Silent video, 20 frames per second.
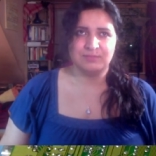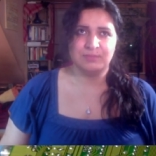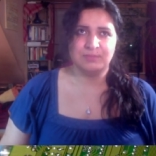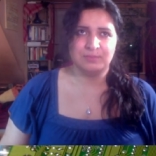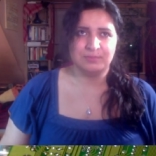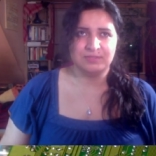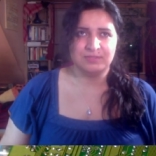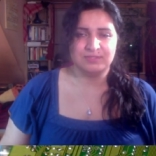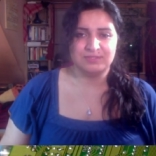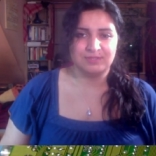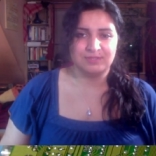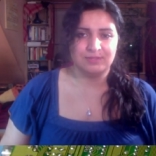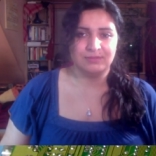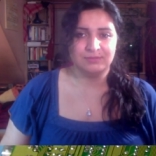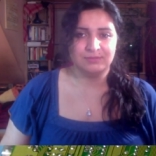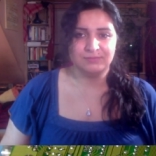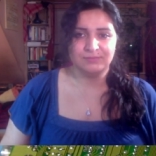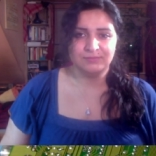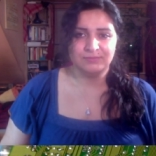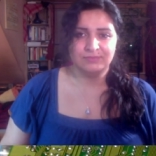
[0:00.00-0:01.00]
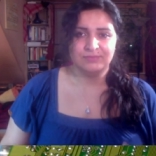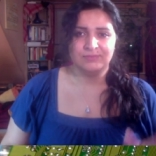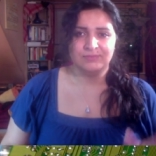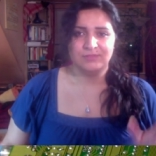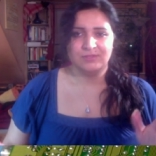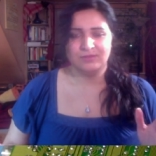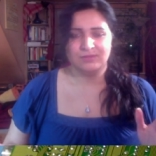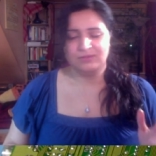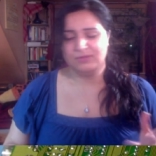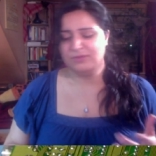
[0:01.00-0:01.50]
people are saying,
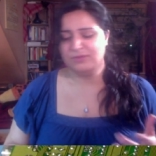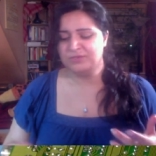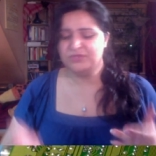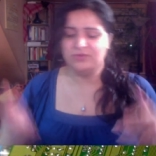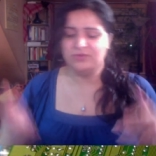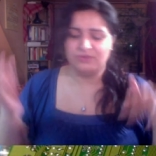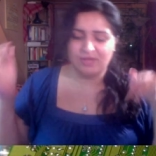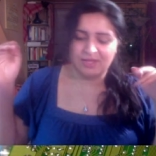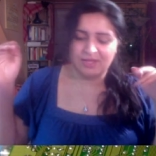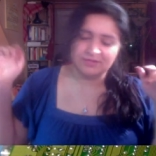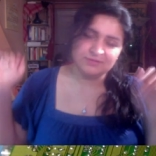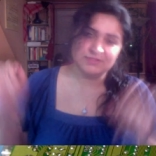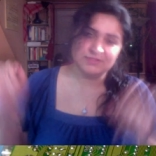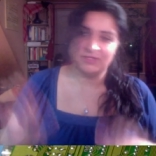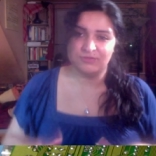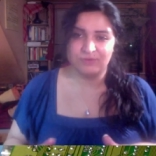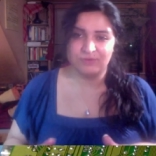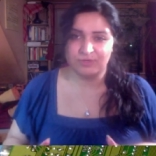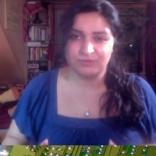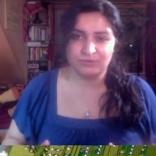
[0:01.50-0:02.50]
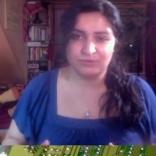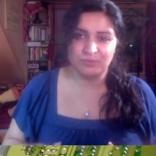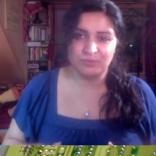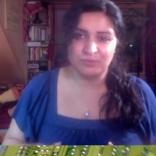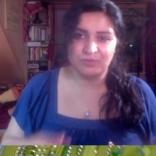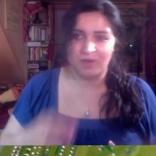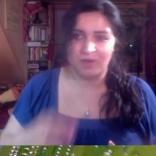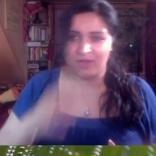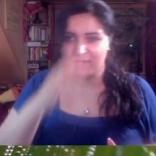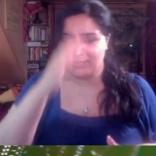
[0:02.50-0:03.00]
you know, oh, you're
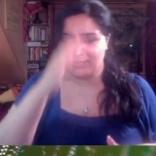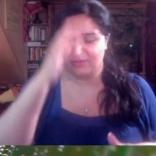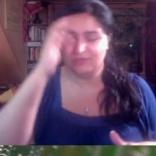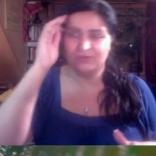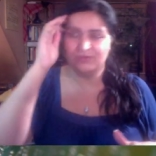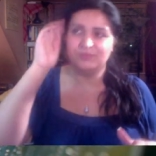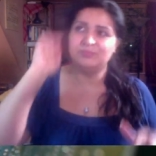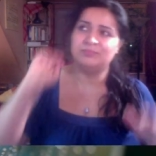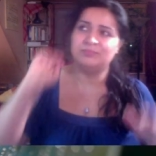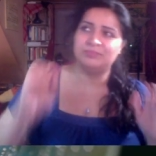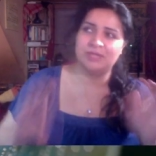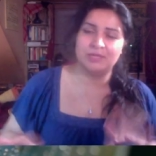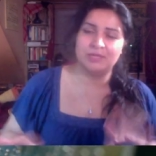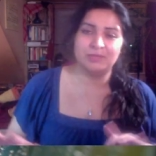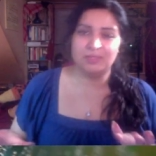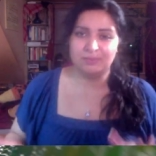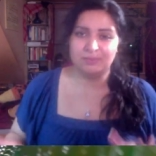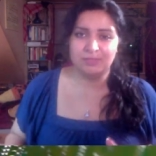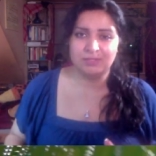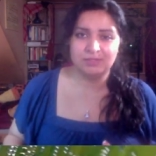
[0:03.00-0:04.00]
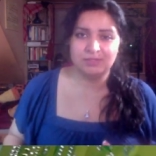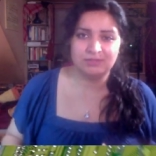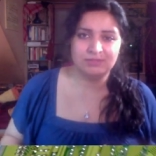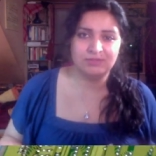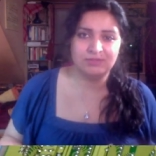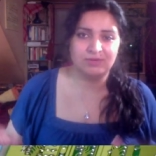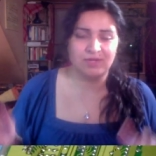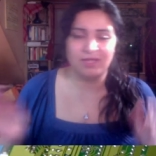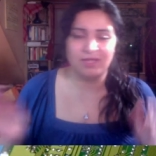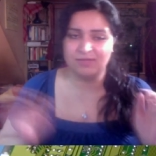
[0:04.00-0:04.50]
anti-retrobrite, you're blah, blah, blah,
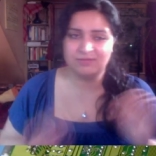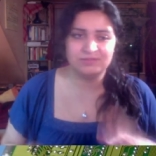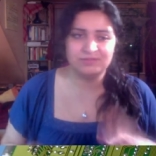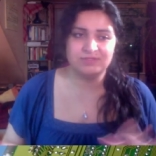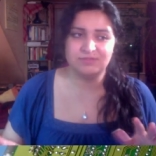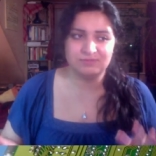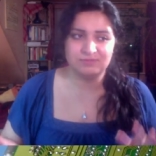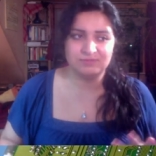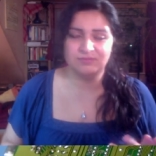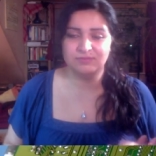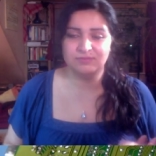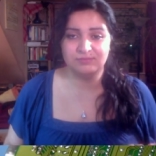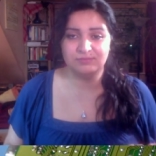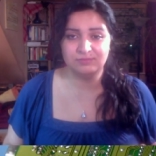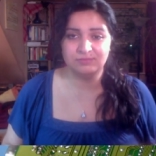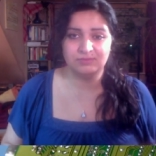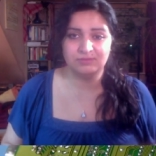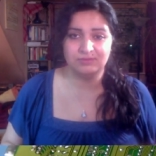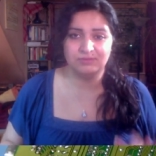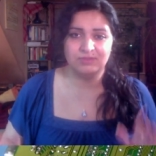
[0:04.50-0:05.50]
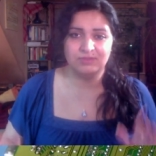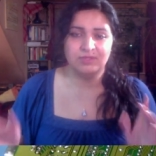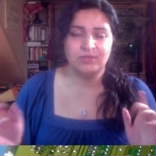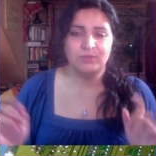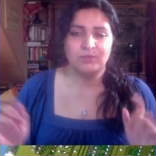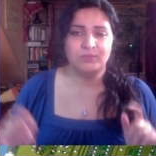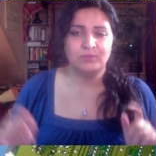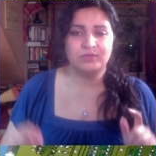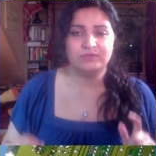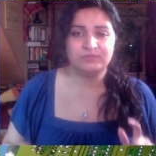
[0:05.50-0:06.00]
you're anti
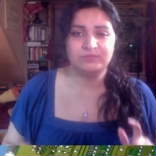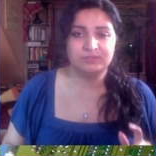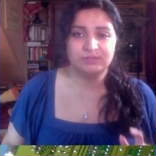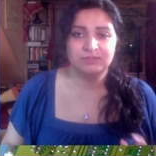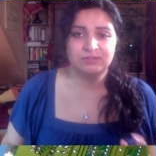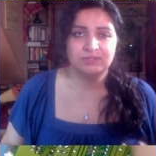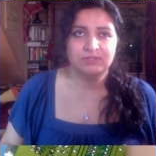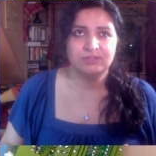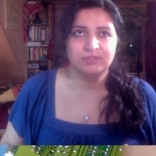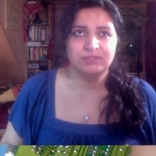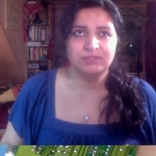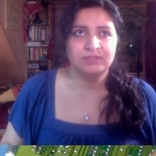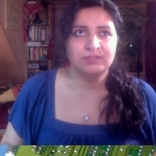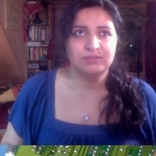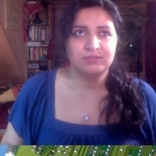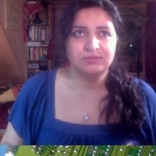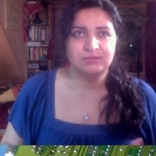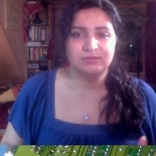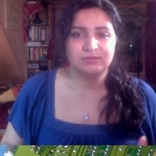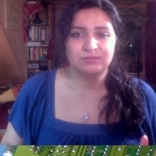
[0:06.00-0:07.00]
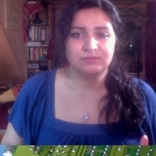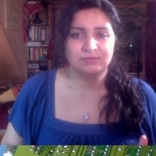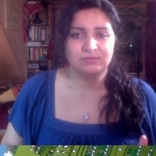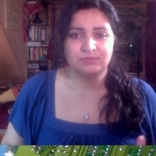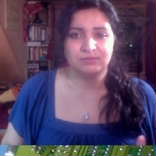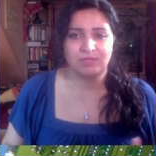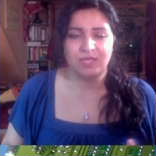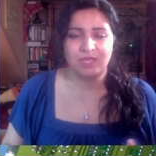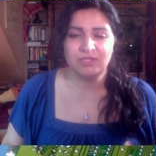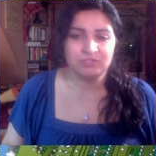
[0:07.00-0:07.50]
whatever. You know,
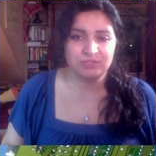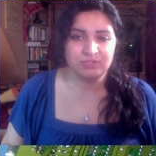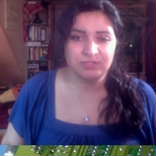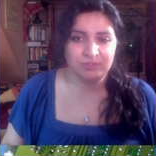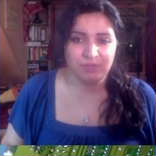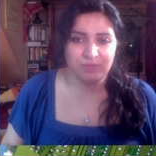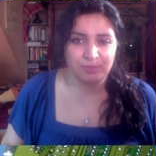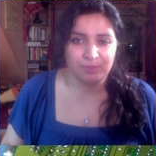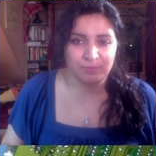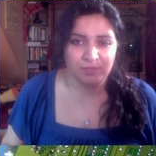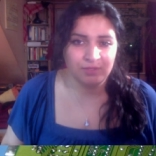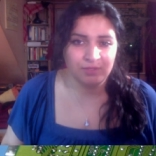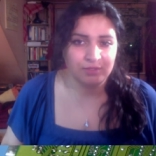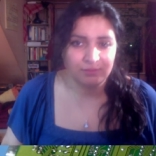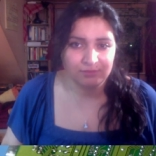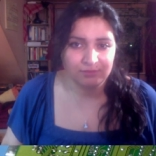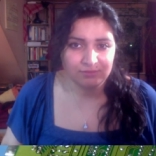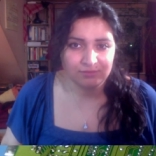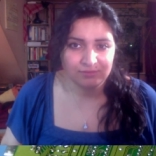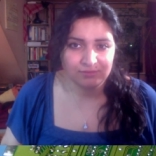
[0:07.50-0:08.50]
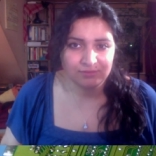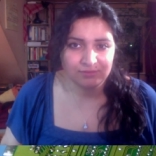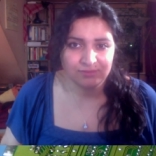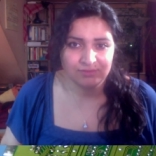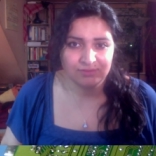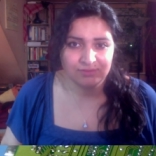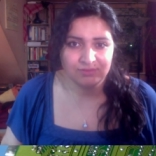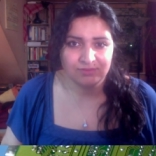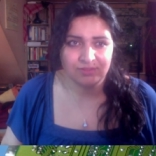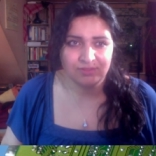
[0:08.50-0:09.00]
actually, no, I'm not.
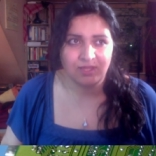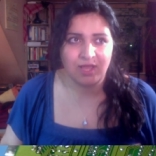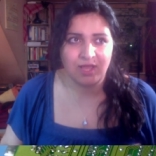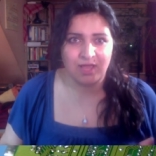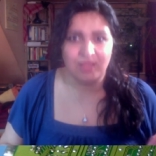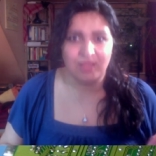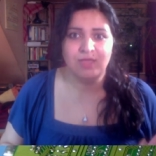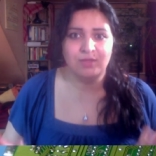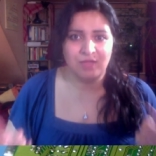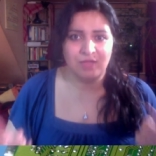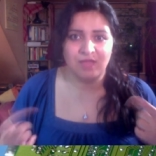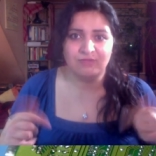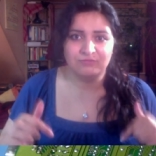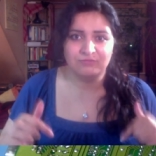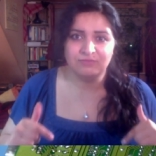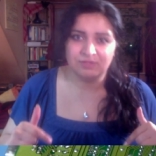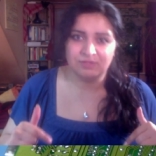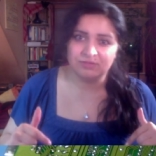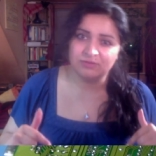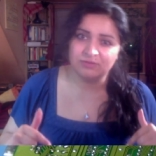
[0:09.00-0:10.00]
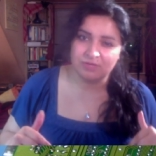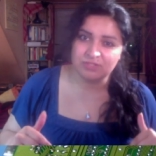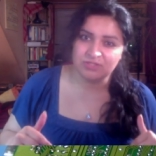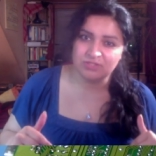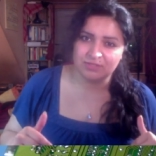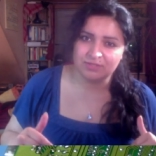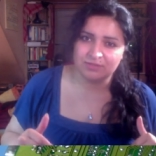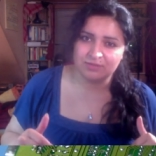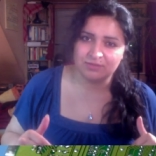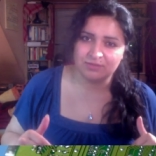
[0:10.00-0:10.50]
I have
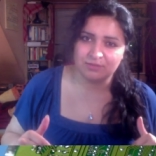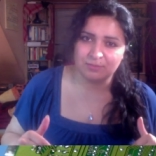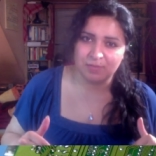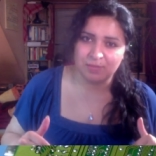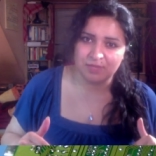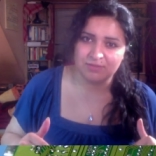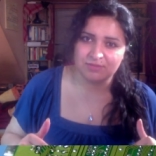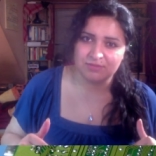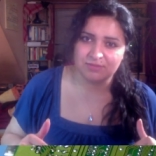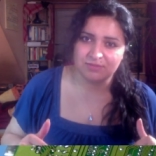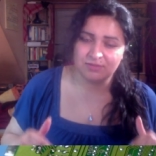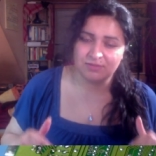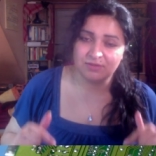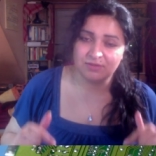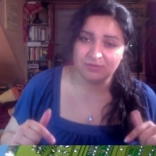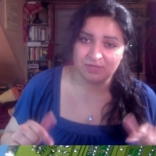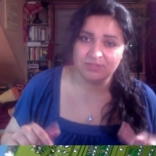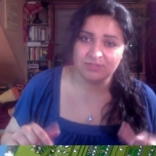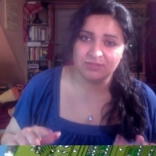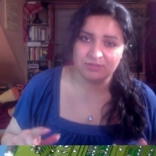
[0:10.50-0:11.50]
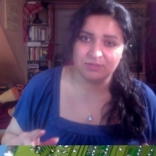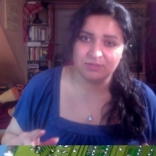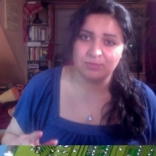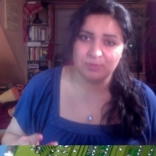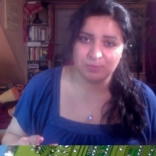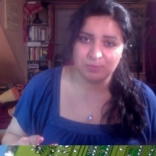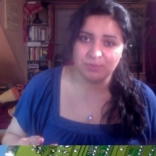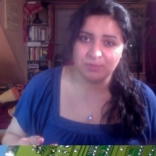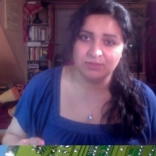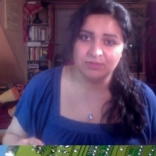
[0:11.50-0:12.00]
congratulated in the past, congratulated
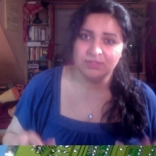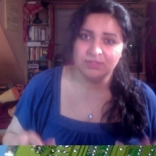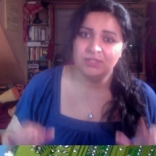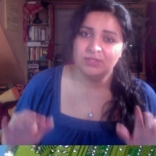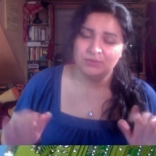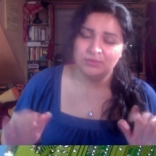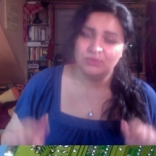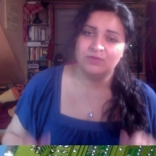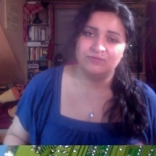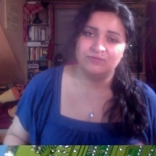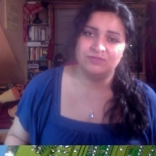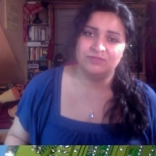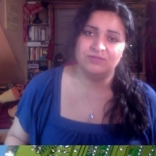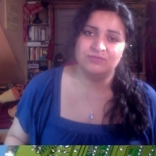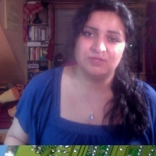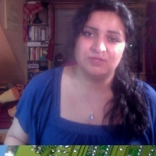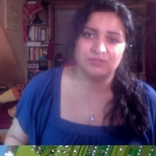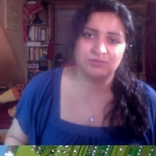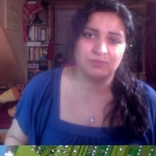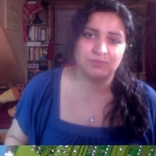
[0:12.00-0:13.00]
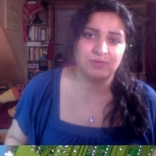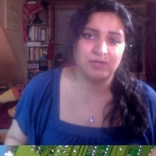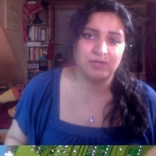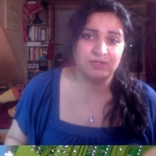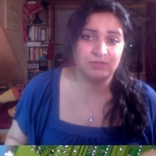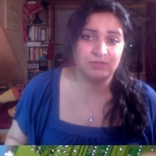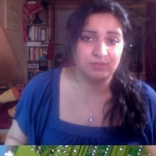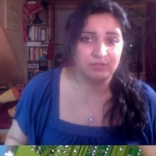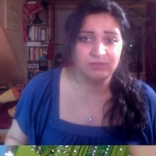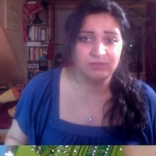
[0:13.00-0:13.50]
people who have done pride
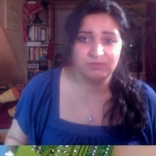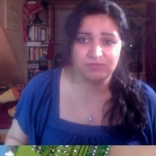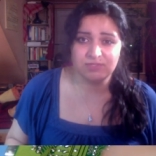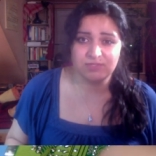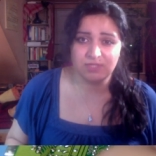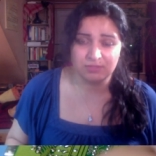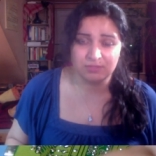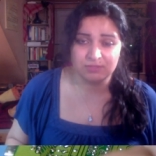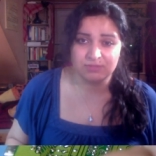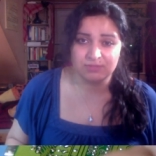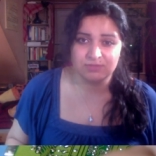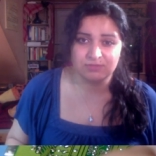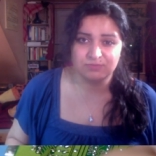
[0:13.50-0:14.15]
and got good results.